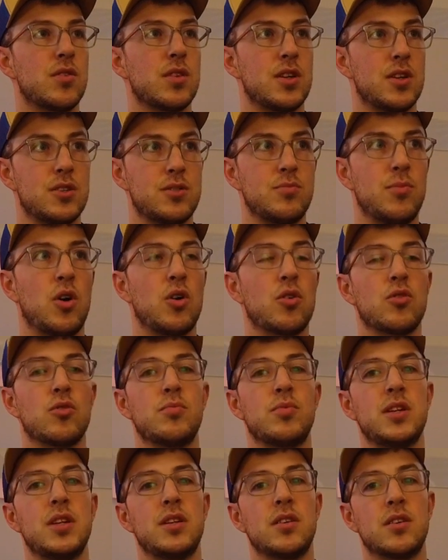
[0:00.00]
or their small
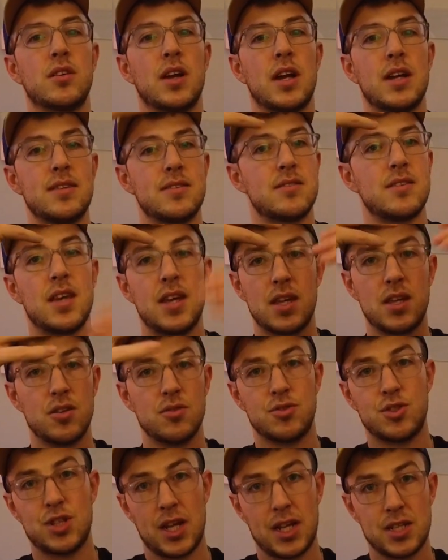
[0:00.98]
group leader and say,
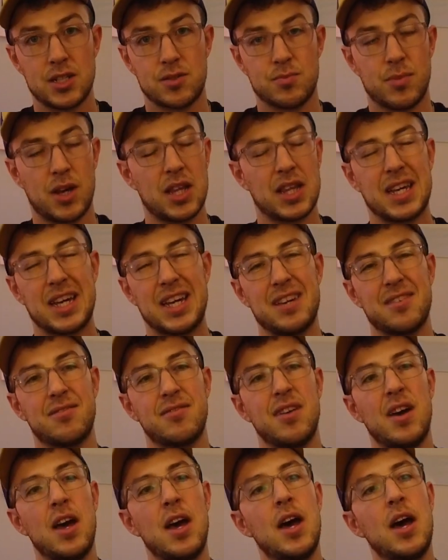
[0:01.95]
you changed my
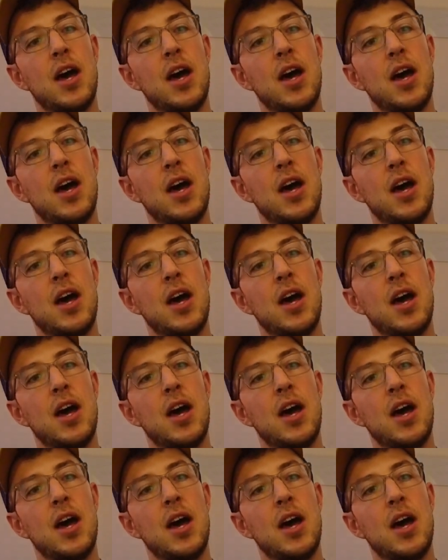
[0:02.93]
life.